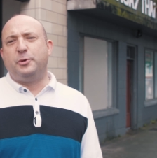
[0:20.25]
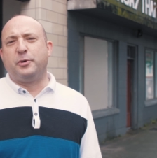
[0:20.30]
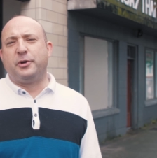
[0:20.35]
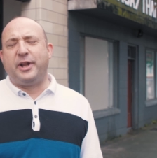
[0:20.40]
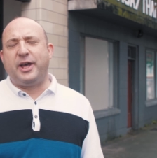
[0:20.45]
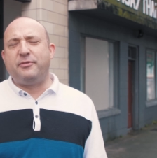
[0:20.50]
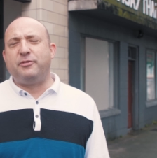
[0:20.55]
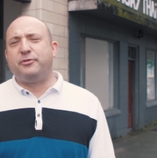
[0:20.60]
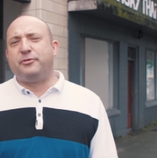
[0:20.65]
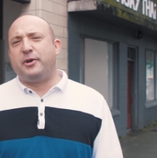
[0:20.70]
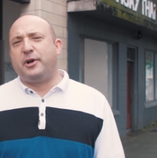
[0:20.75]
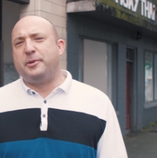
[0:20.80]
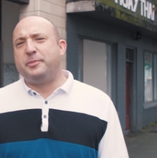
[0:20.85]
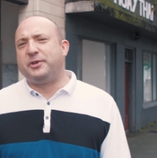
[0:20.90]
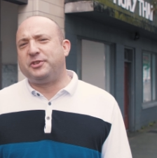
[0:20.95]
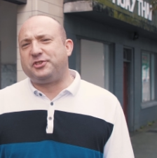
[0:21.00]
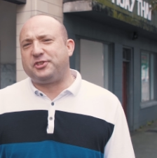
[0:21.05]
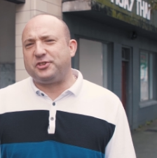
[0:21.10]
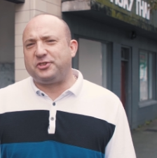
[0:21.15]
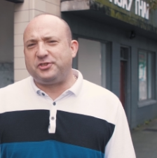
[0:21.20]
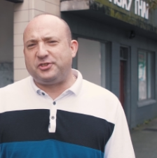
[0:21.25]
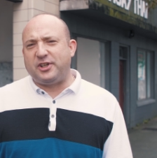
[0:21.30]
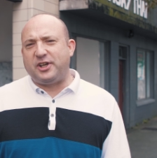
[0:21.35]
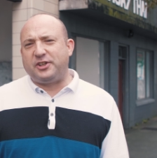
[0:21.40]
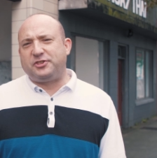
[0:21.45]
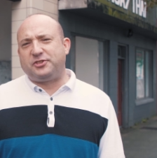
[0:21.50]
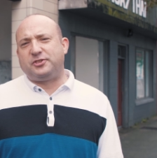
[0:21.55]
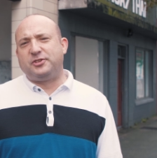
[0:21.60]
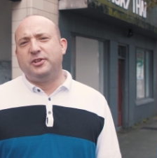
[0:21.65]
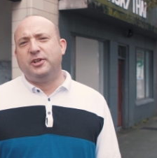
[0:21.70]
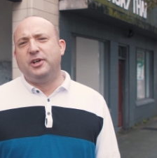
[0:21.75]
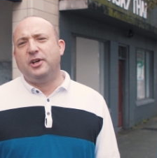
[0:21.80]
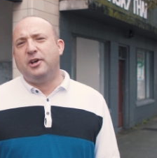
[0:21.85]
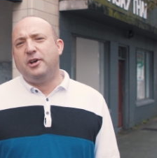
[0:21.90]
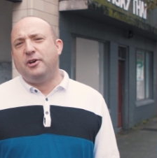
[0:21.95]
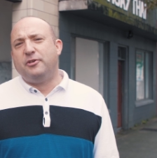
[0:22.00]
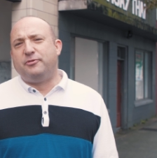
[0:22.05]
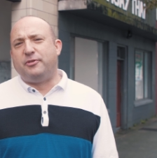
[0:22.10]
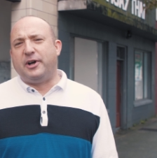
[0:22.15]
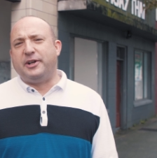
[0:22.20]
we weren't having very much success
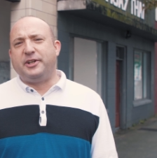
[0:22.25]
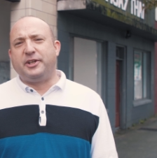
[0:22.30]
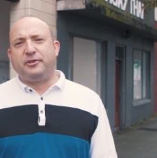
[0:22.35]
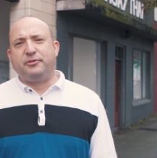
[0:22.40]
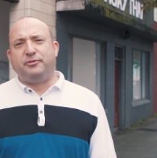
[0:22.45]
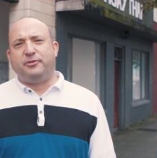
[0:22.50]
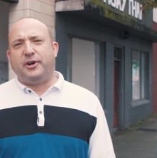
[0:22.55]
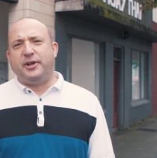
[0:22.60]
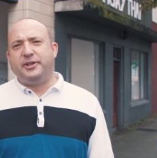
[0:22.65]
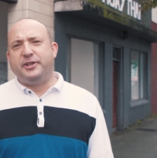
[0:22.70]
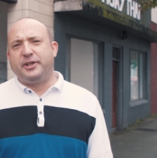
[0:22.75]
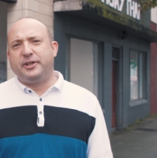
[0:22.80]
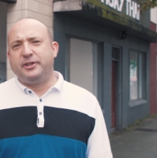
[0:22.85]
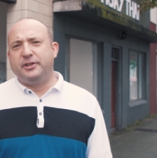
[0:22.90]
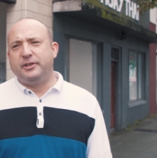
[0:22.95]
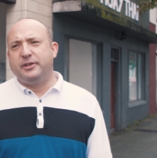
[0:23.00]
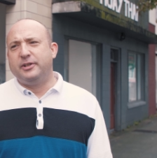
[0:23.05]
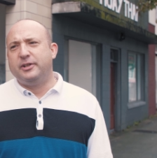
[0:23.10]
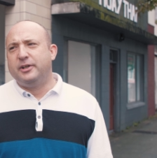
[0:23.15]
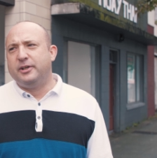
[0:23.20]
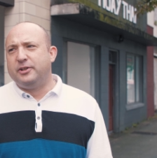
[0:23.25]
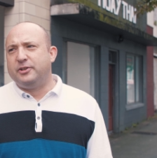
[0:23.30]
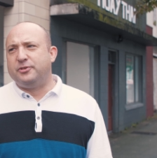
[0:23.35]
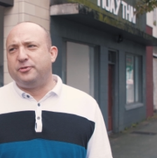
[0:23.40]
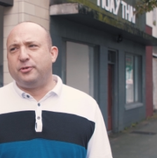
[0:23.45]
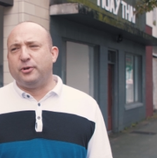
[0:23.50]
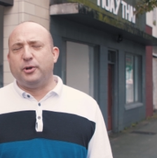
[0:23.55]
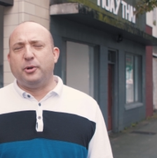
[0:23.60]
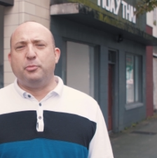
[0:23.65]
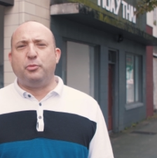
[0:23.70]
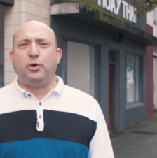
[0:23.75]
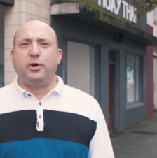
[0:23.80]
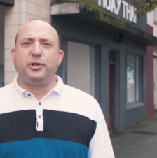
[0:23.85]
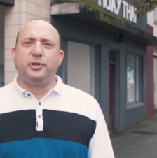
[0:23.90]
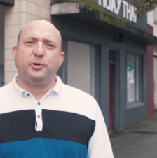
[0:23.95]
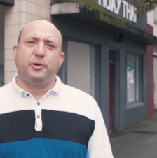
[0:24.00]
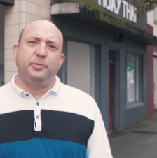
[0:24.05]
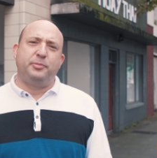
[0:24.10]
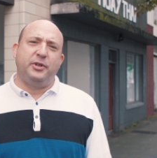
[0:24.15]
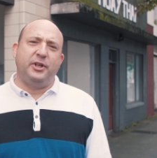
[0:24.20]
finding funding for a
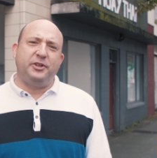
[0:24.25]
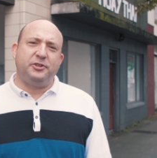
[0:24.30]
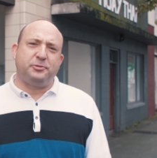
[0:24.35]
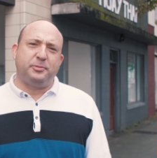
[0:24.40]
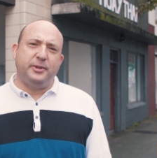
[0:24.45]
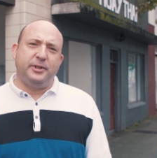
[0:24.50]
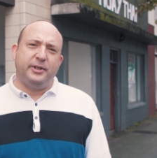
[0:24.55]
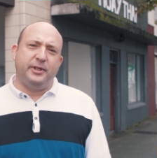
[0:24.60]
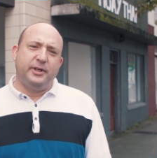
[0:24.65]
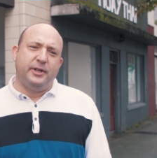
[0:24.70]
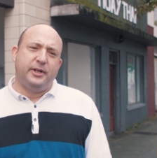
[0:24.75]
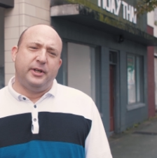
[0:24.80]
boiler replacement.